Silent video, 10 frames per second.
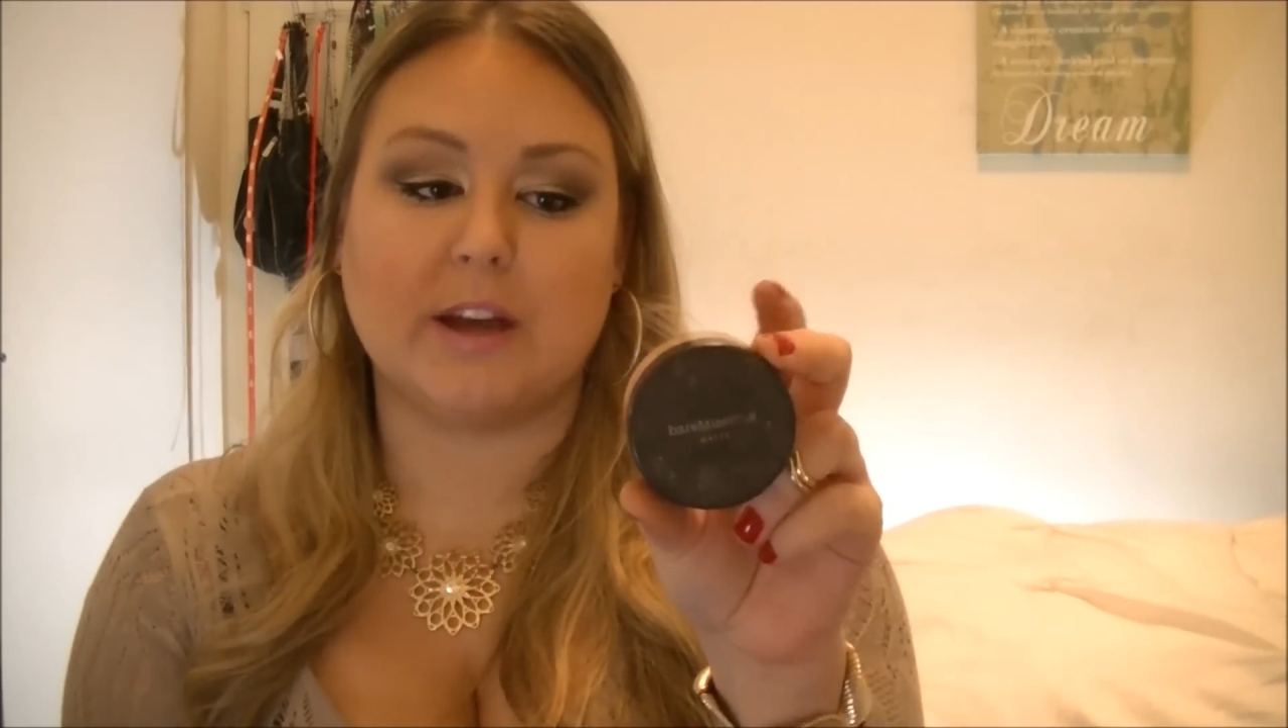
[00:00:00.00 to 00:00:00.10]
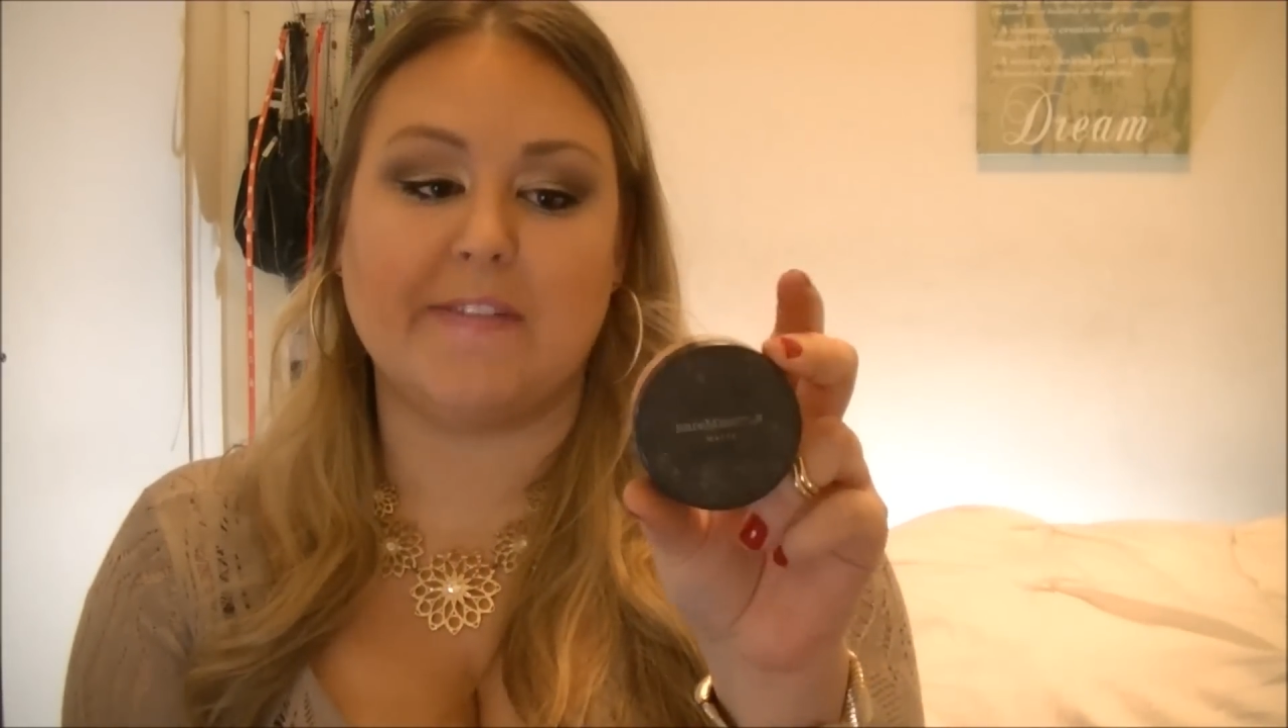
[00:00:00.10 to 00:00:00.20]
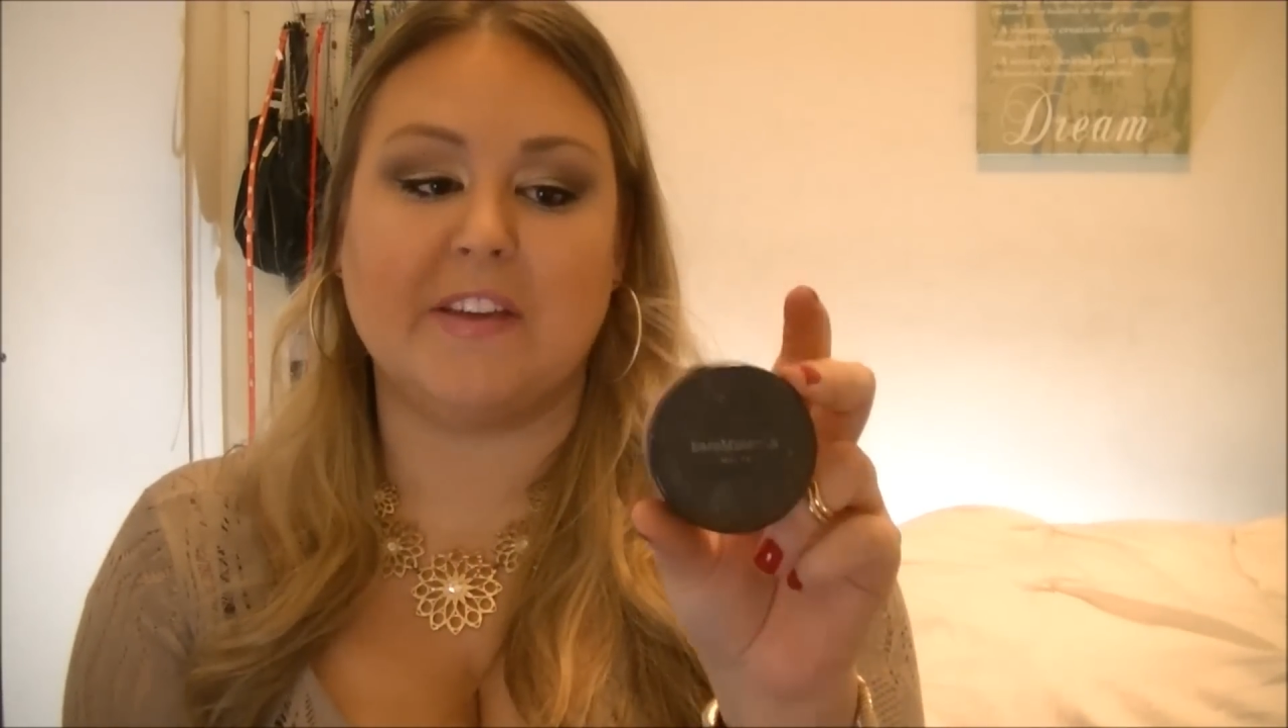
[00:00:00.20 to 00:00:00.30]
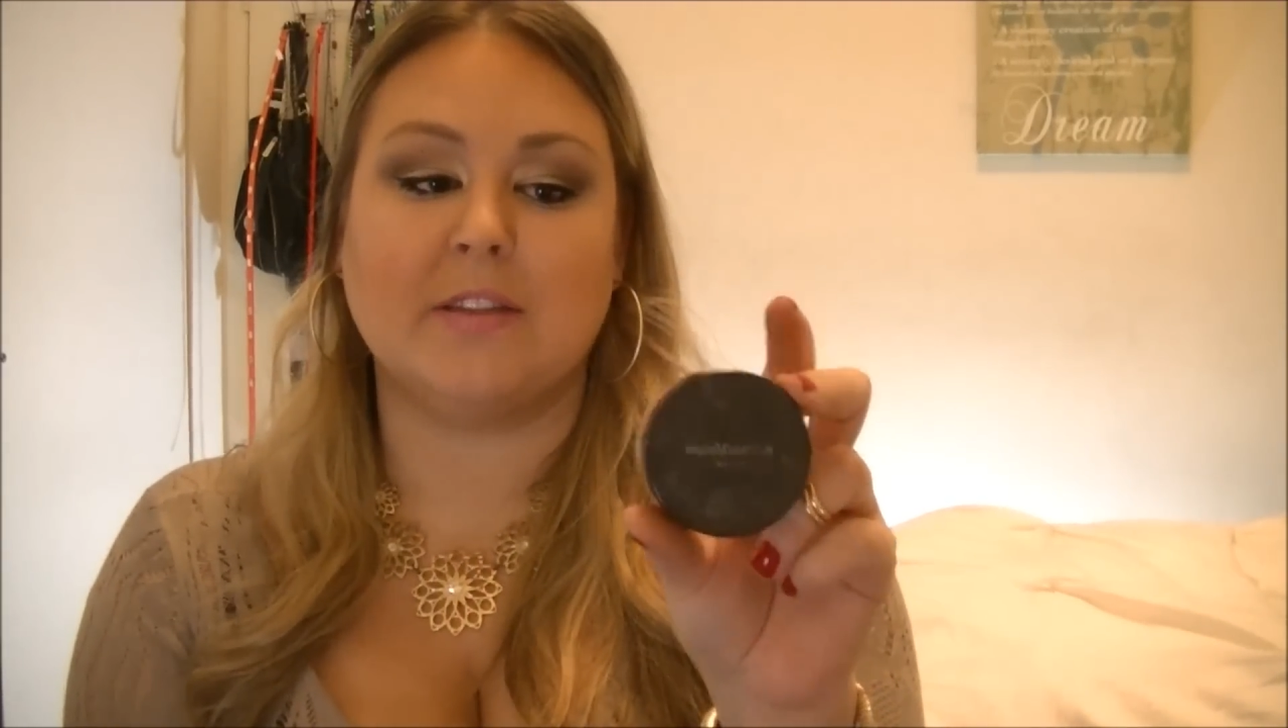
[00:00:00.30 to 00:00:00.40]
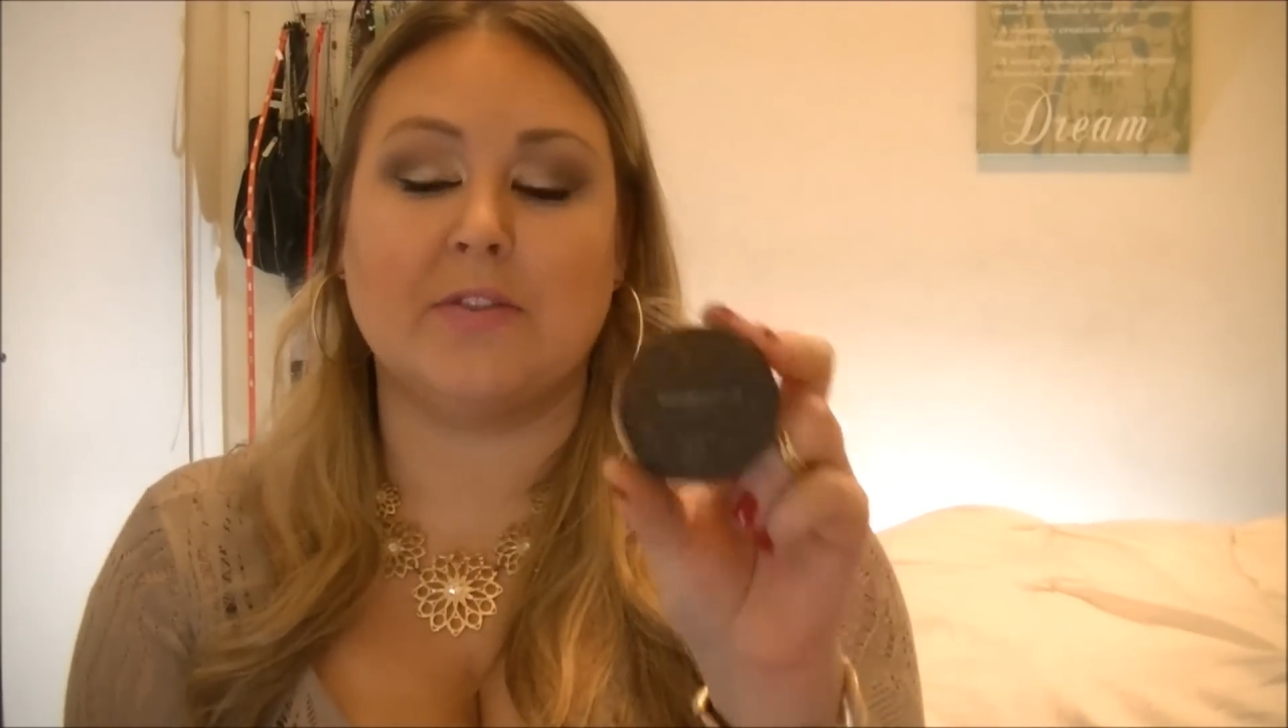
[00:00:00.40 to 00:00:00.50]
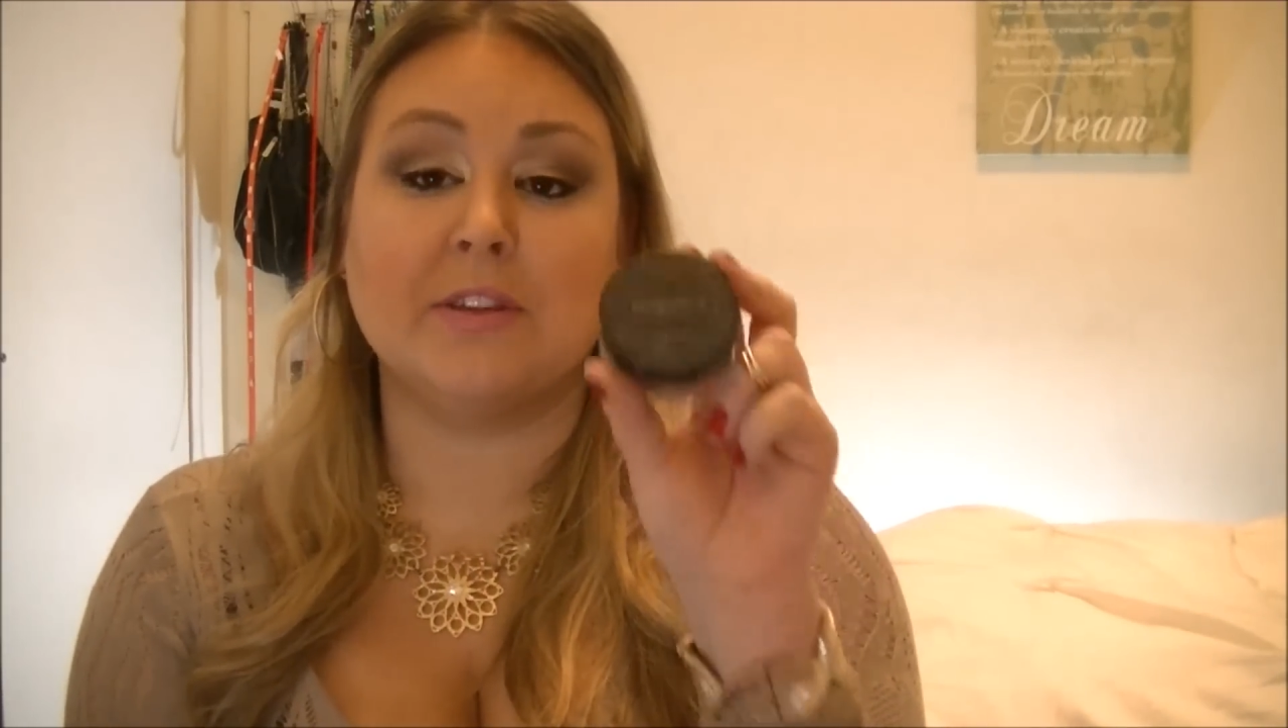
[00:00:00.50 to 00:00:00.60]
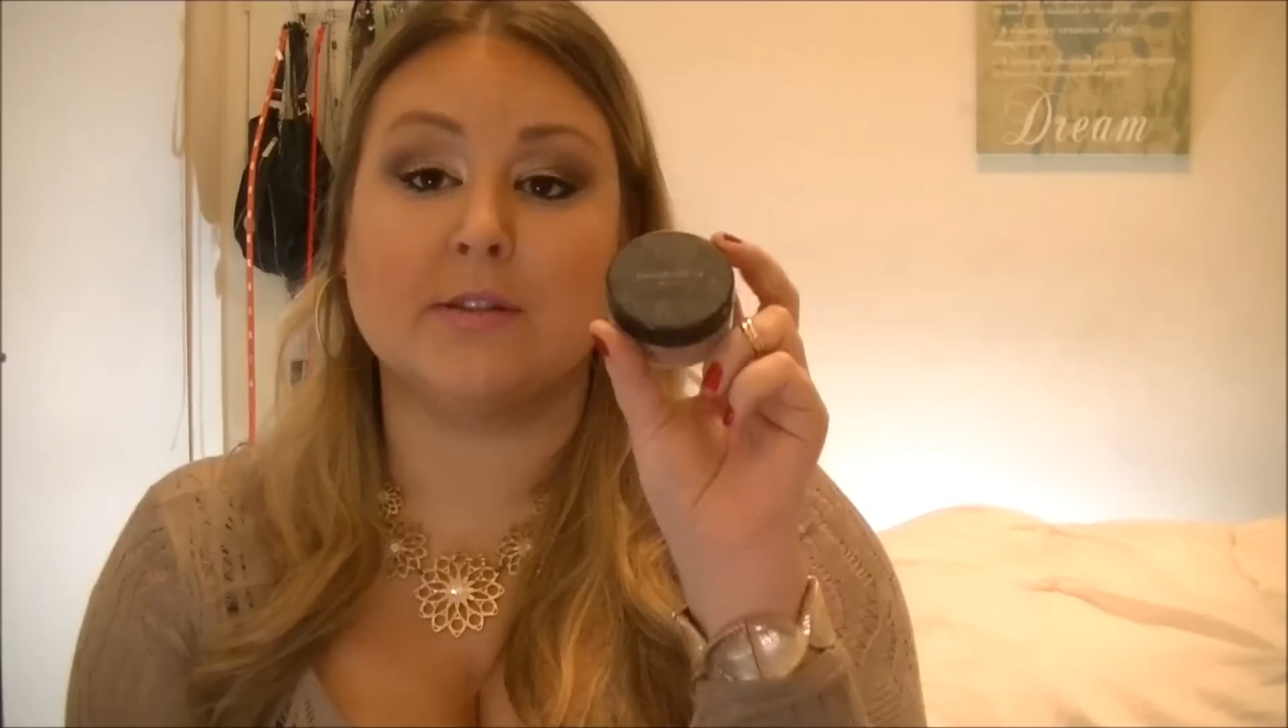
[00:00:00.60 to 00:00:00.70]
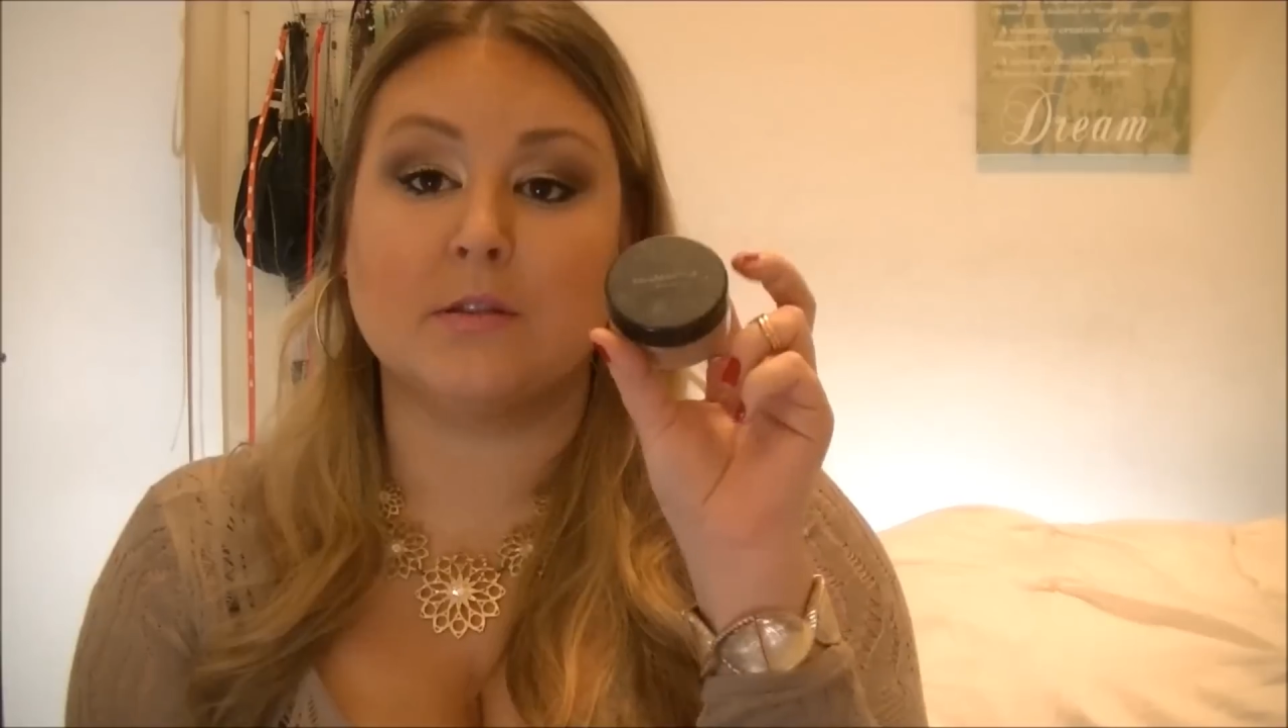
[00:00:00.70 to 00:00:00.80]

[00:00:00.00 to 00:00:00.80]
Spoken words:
I think that this